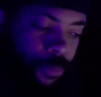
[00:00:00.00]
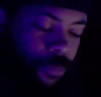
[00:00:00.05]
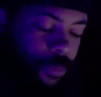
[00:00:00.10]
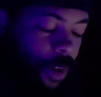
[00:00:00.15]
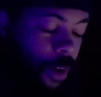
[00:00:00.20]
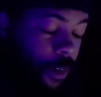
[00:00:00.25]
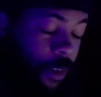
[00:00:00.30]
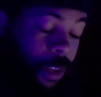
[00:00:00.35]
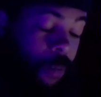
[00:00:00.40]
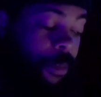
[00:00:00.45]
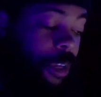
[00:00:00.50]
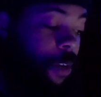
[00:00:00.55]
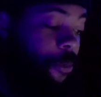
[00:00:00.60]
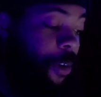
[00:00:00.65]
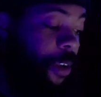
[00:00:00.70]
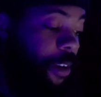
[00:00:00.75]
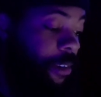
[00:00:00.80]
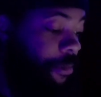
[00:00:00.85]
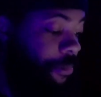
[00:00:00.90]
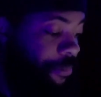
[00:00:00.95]
Okay, let me keep
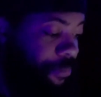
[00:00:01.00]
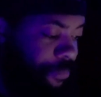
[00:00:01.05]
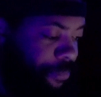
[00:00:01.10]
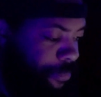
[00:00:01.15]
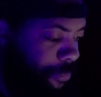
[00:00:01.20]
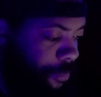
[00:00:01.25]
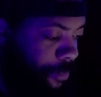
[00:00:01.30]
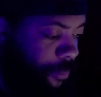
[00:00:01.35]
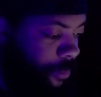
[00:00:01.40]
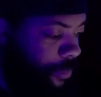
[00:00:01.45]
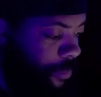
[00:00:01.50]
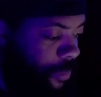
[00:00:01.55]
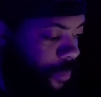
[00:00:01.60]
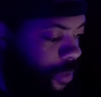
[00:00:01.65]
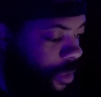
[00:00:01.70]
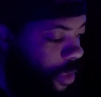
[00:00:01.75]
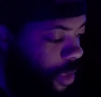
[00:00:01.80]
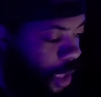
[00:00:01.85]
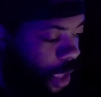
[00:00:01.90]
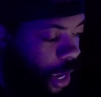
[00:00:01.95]
reading.
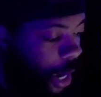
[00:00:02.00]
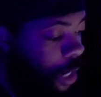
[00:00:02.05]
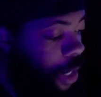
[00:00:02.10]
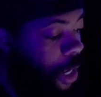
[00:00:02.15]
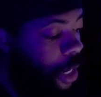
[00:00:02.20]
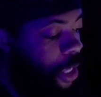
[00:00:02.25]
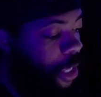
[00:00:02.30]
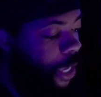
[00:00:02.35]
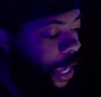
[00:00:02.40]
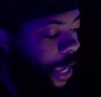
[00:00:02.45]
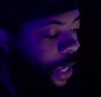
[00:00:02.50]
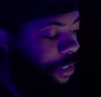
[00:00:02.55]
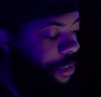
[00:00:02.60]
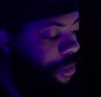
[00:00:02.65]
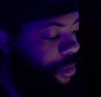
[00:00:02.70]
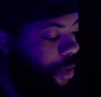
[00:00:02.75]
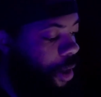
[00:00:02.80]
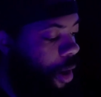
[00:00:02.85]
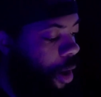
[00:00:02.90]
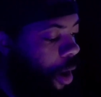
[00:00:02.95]
In any
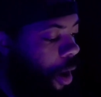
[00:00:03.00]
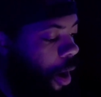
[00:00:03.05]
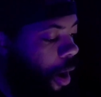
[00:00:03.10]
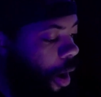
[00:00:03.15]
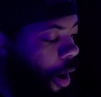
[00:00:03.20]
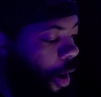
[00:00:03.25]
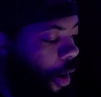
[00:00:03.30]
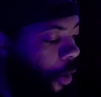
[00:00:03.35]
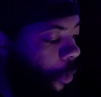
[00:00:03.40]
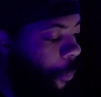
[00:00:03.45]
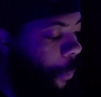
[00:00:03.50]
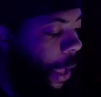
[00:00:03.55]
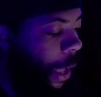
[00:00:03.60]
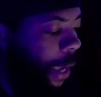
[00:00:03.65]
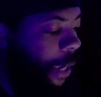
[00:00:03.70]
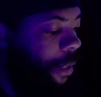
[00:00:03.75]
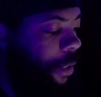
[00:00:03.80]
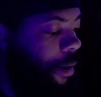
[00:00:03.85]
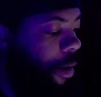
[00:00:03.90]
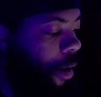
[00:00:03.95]
case, All
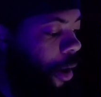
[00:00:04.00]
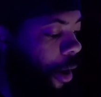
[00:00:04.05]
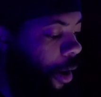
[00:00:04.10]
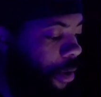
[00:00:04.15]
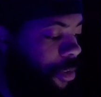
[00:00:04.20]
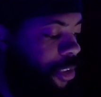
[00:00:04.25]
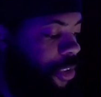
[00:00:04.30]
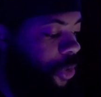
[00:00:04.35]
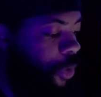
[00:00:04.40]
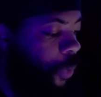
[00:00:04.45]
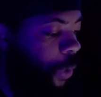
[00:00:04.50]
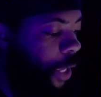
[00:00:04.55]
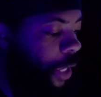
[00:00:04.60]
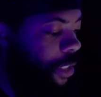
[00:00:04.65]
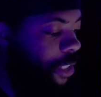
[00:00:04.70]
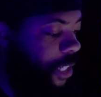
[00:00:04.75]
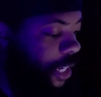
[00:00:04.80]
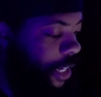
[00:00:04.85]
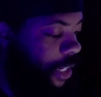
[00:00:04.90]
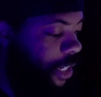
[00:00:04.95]
Might also
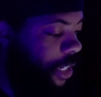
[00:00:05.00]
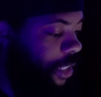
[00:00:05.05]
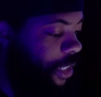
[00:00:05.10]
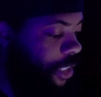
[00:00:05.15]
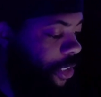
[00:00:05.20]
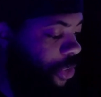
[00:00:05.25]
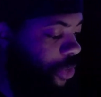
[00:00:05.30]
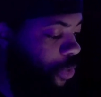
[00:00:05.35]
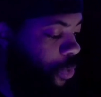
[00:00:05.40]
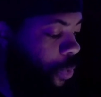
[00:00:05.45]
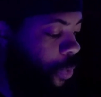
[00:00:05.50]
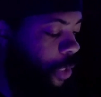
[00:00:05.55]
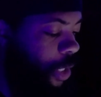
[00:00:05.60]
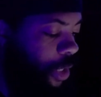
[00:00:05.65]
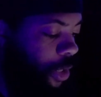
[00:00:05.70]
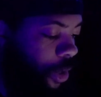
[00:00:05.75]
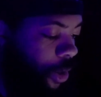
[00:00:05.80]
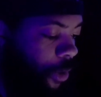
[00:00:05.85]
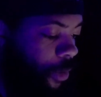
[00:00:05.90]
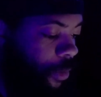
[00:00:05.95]
attended this school, you
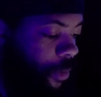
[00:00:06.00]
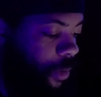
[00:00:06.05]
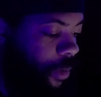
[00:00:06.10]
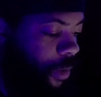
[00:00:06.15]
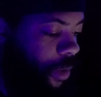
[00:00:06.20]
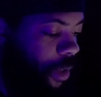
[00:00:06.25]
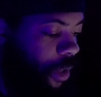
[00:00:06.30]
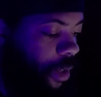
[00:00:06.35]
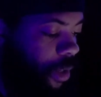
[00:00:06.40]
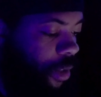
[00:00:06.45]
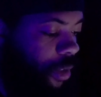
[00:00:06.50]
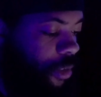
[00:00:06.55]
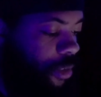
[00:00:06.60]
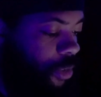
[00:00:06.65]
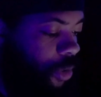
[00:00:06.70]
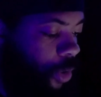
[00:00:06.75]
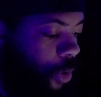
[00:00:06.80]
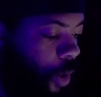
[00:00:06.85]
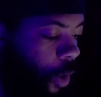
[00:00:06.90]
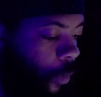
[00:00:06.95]
know.
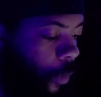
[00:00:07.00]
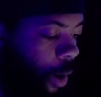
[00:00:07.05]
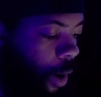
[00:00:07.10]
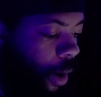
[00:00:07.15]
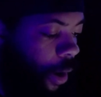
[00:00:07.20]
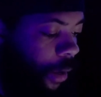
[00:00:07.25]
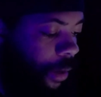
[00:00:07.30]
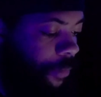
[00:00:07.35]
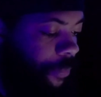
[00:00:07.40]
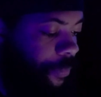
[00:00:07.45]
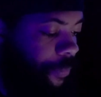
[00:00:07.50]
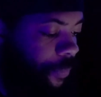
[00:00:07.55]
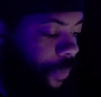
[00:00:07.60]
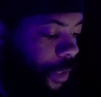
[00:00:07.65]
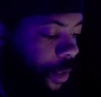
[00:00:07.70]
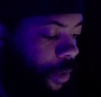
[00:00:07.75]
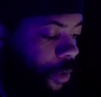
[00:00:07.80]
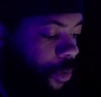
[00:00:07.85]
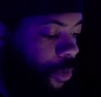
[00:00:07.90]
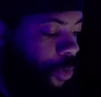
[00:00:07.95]
So go on.
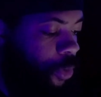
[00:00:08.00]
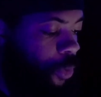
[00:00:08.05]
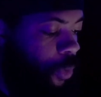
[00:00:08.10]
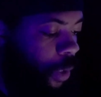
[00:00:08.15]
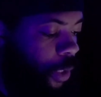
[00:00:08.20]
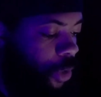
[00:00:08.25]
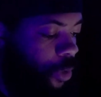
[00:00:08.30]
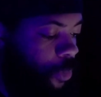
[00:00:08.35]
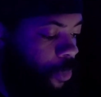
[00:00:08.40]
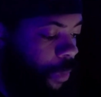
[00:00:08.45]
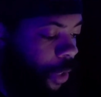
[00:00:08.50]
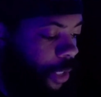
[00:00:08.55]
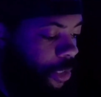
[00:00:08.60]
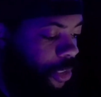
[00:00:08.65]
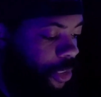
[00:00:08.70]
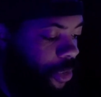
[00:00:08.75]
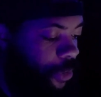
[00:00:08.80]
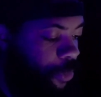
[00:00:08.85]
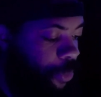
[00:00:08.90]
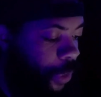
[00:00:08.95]
Do what you
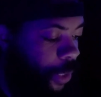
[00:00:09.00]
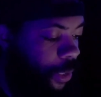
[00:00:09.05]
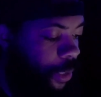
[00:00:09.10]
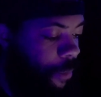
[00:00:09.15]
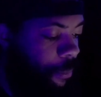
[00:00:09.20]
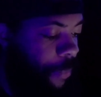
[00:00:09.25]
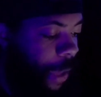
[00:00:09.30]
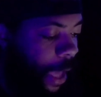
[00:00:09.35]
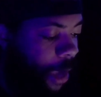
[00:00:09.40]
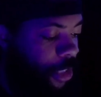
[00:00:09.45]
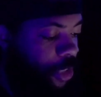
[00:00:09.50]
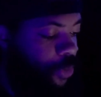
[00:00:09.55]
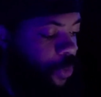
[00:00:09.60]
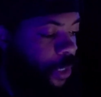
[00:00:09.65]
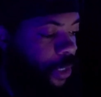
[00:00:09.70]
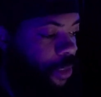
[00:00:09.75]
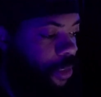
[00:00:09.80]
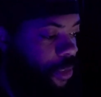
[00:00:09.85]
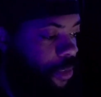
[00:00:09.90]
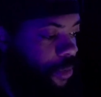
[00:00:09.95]
must to bring them back to
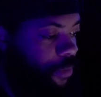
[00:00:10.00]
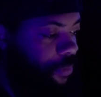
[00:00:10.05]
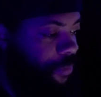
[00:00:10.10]
us.